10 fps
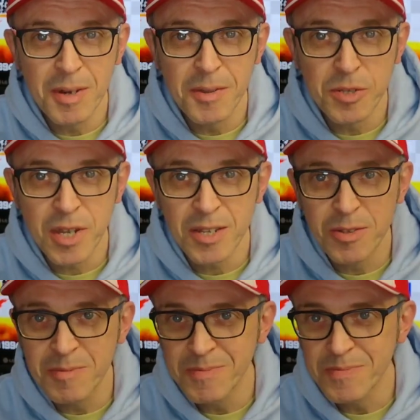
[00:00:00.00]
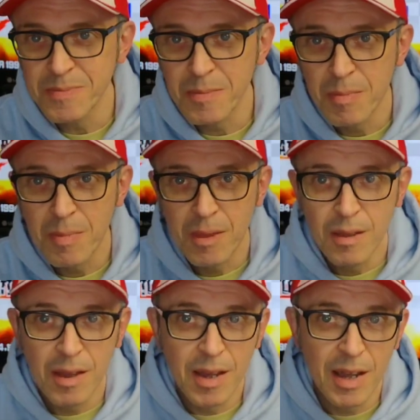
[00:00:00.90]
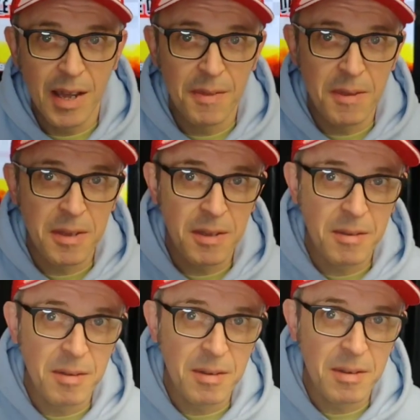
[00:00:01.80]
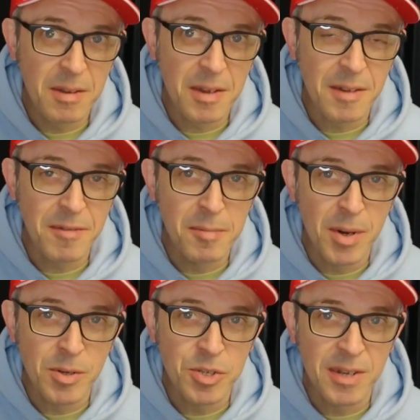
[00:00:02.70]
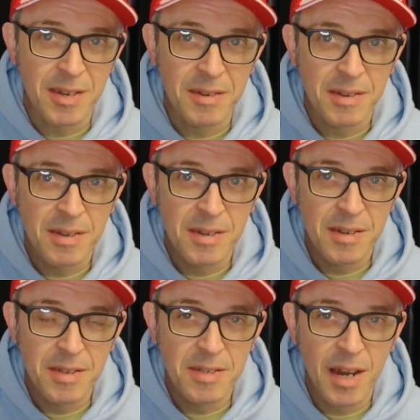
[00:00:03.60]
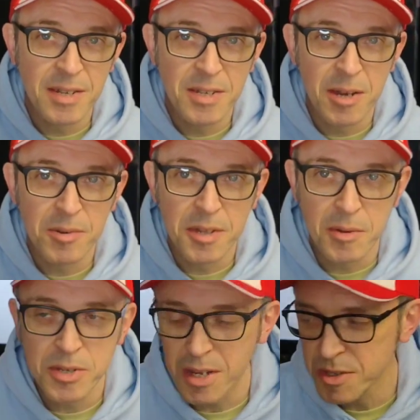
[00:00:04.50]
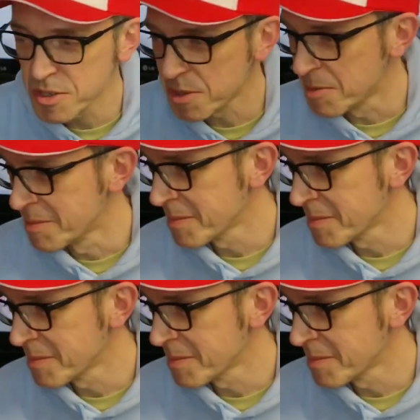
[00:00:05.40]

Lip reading: on the Saturn and the even mightier Daytona USA 2.